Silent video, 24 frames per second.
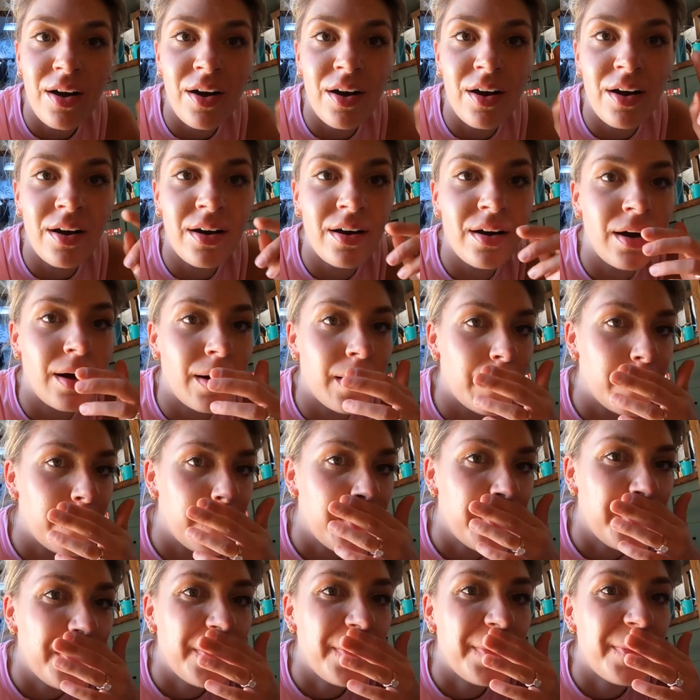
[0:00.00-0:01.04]
our
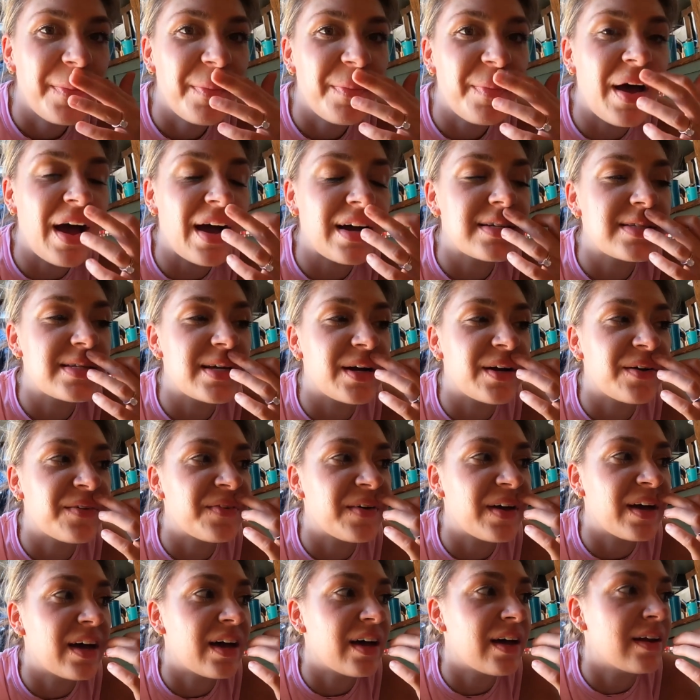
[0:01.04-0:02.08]
um,
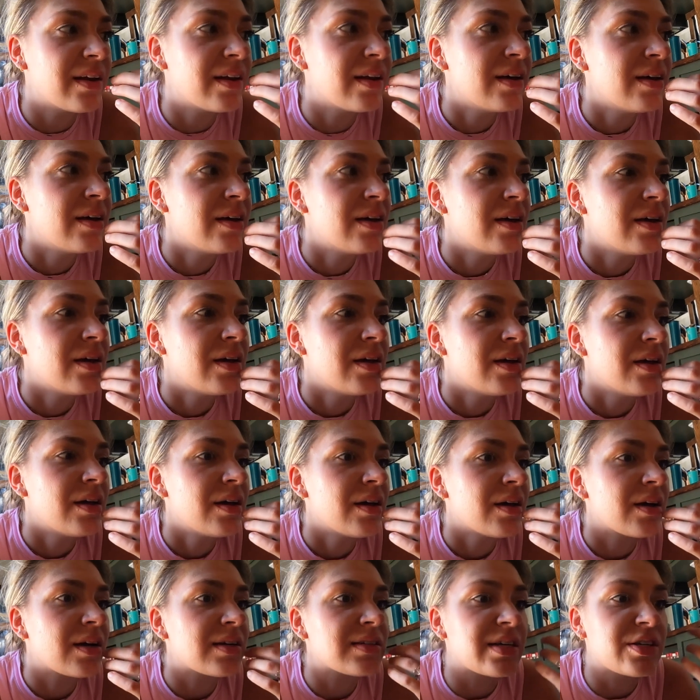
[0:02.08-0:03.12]
Maxxair fan,
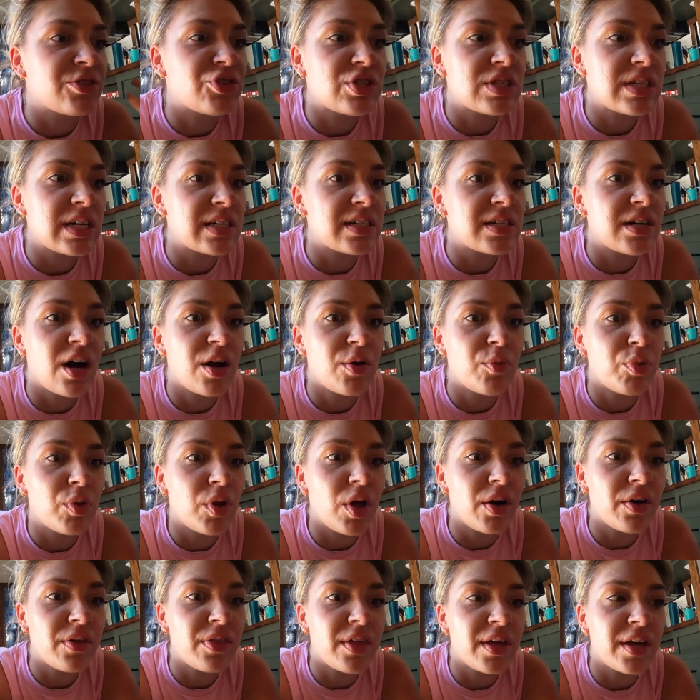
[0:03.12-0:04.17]
because I just like to
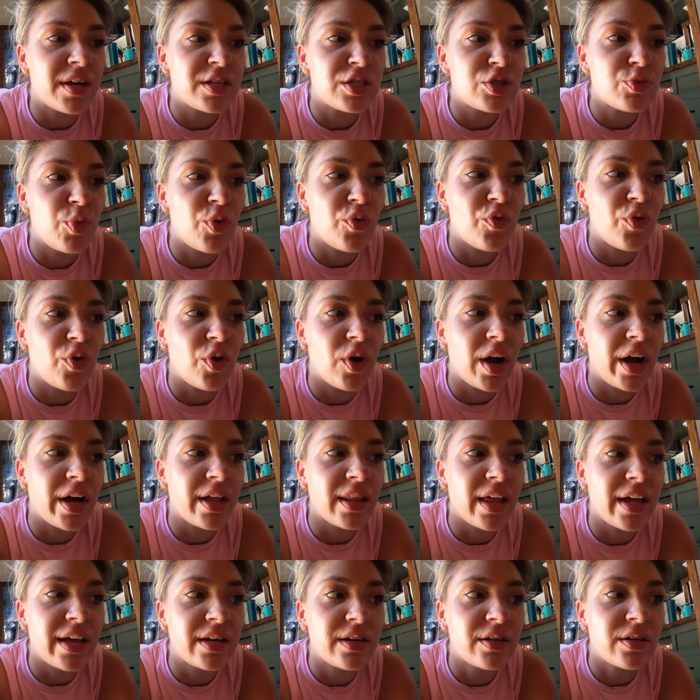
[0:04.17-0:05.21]
unplug things before
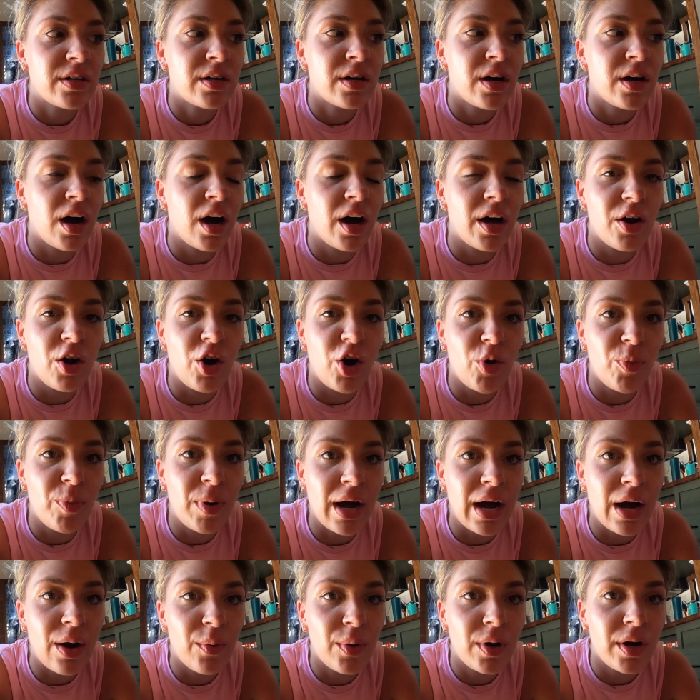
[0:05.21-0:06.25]
I like cut all
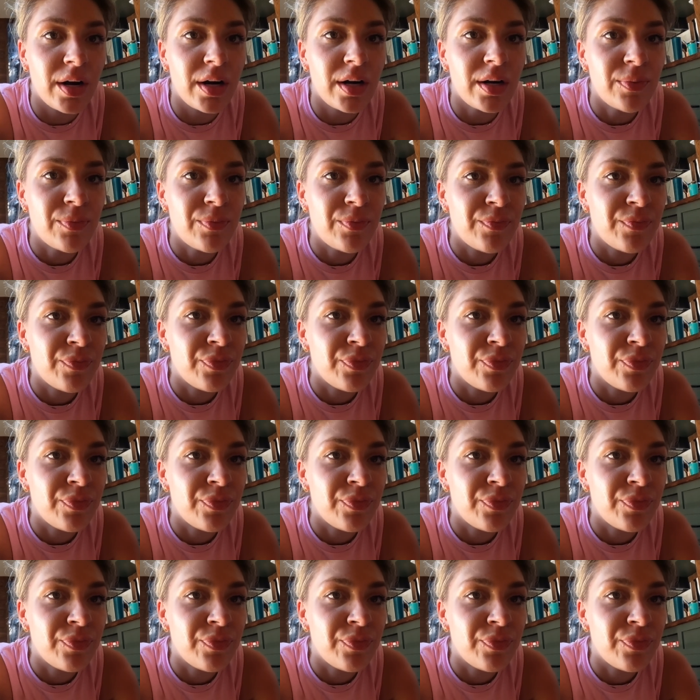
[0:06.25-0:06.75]
power.